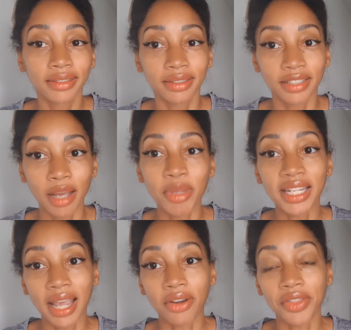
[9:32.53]
Dumb it
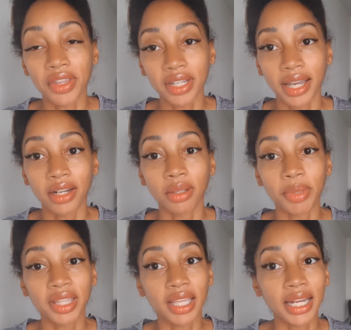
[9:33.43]
down in the title,
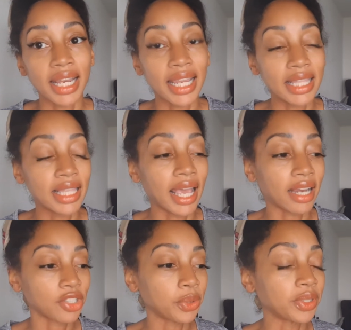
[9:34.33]
but then in the
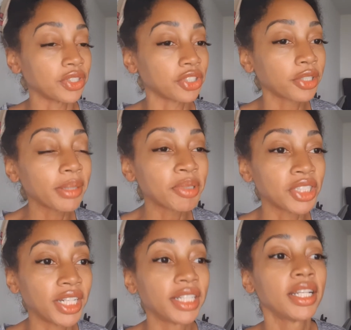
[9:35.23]
actual
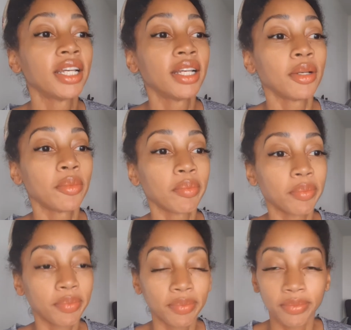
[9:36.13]
description,
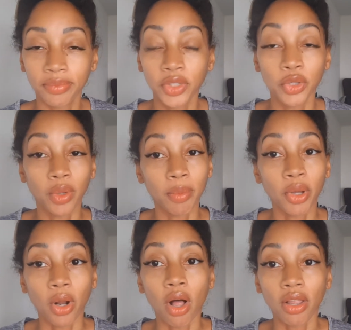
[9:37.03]
you want to
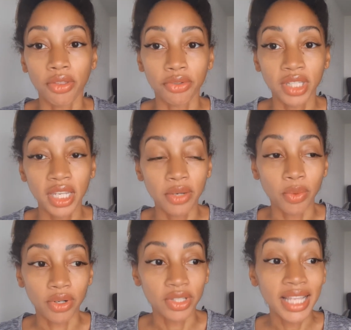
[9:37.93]
put all of those
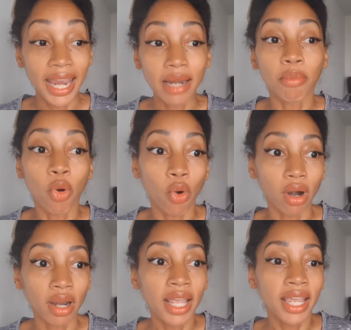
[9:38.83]
keywords and
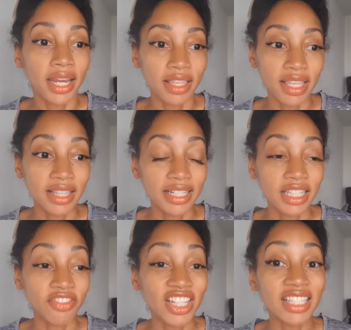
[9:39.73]
more. Anything that's
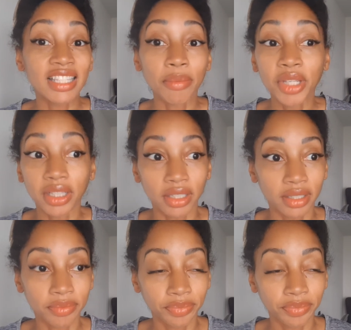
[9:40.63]
even similar.